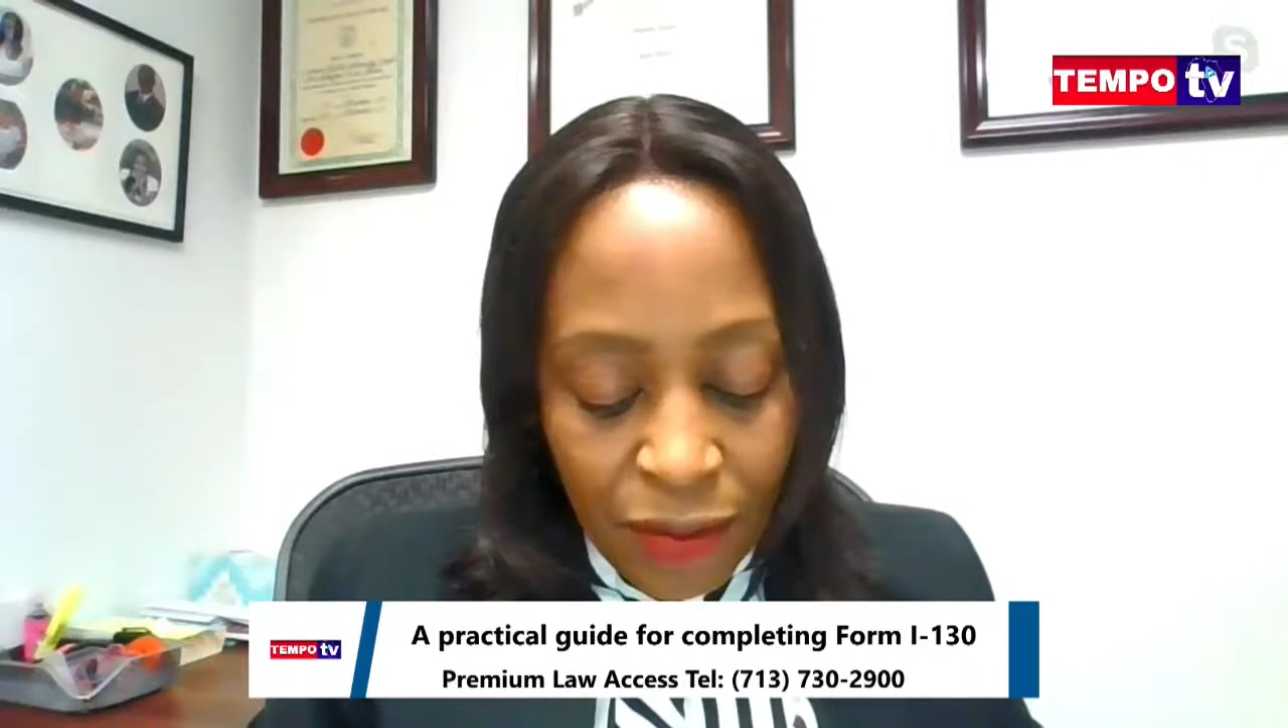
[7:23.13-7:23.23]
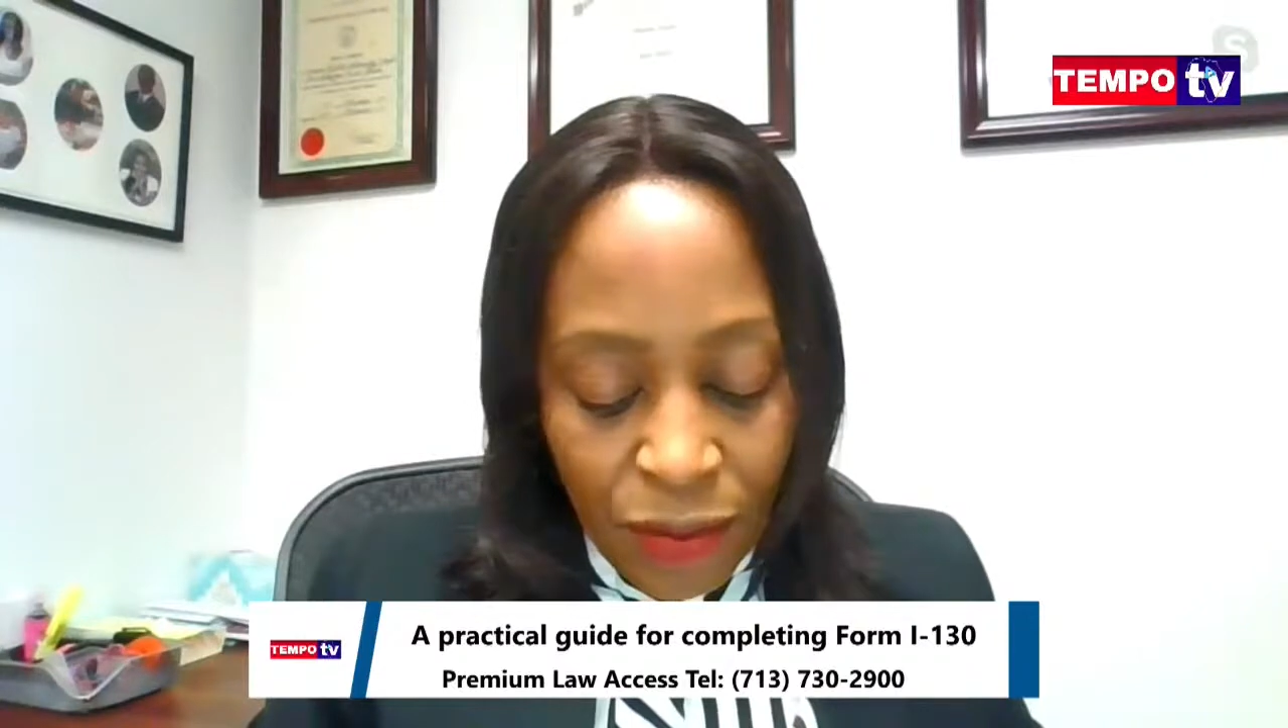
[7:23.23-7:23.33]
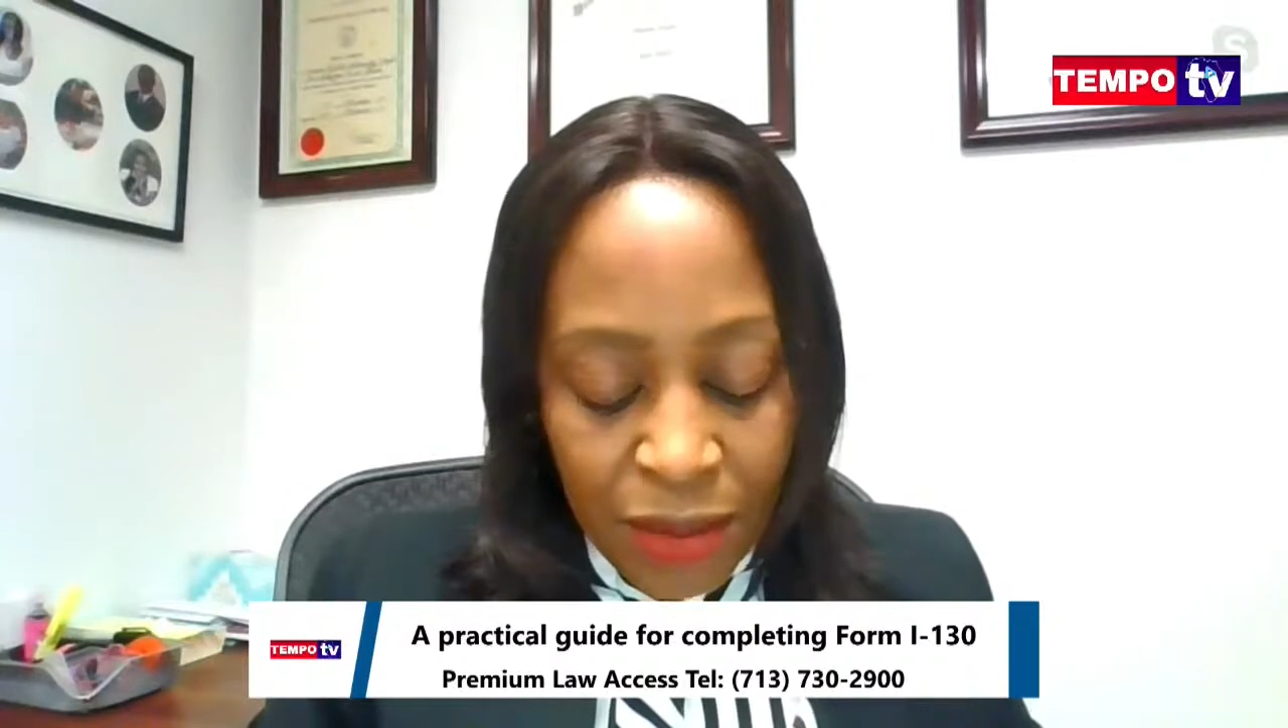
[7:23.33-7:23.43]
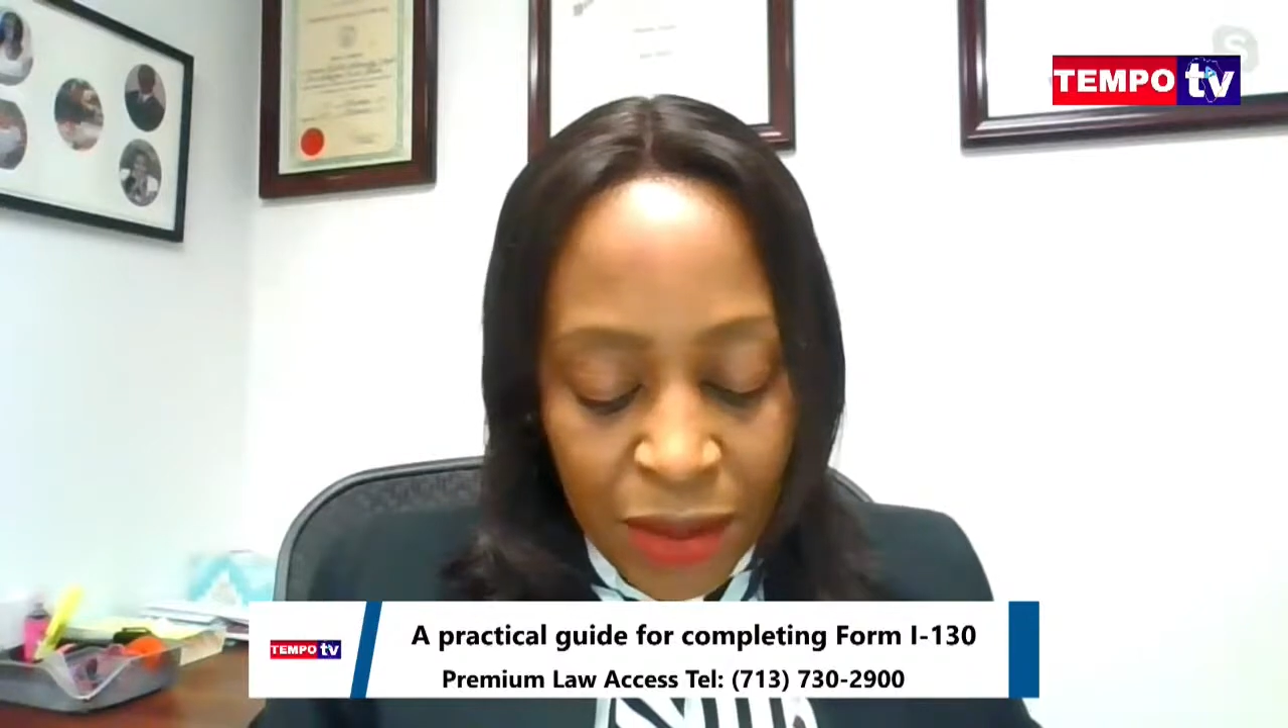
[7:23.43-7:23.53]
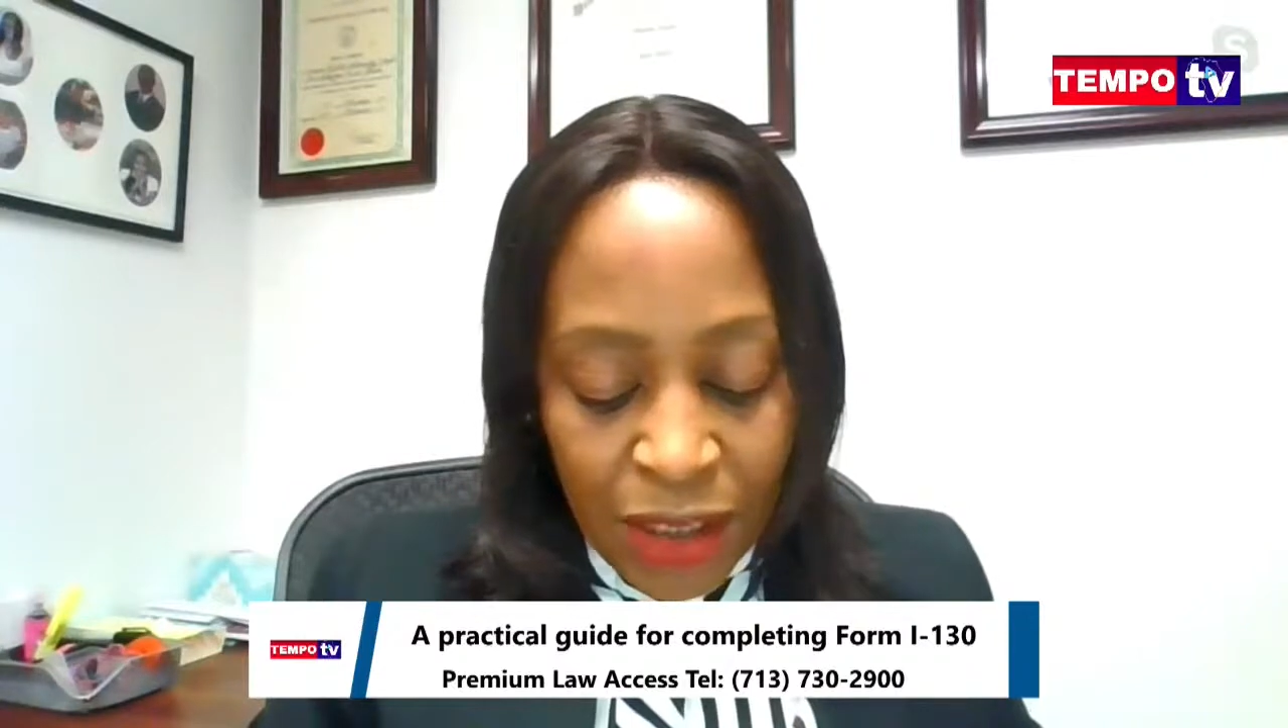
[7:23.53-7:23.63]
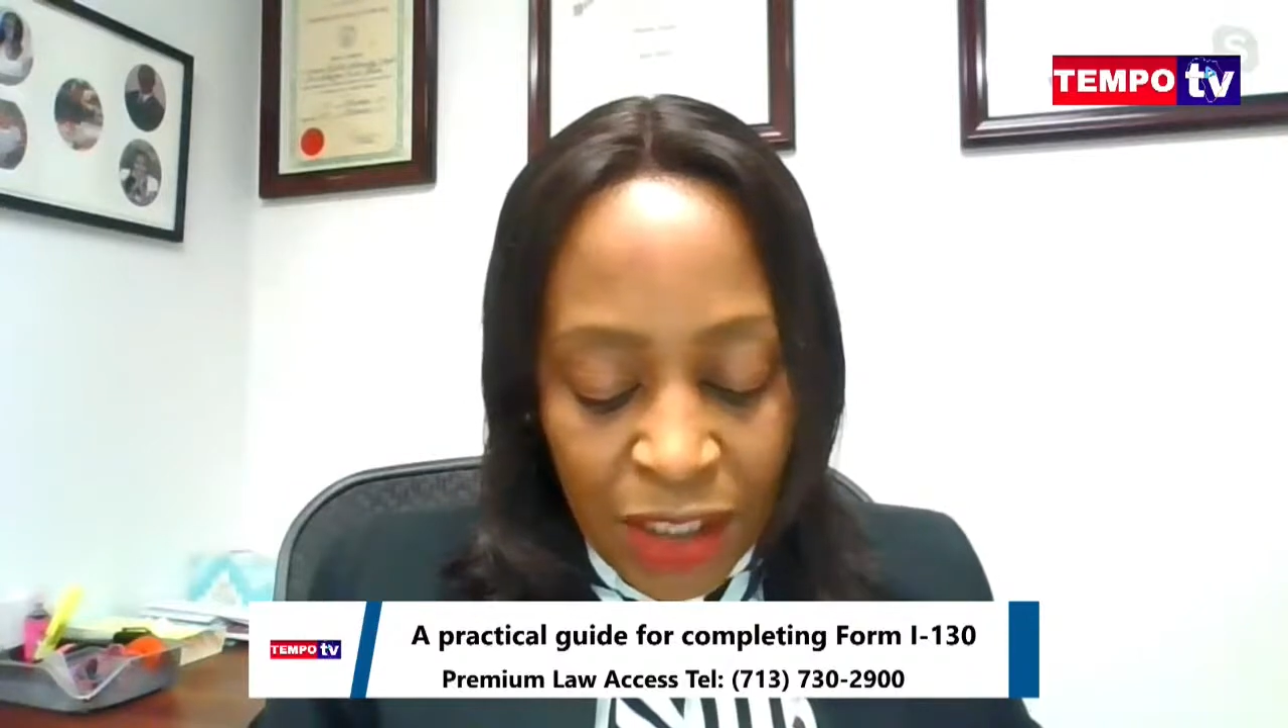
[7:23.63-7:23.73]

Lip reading: who is the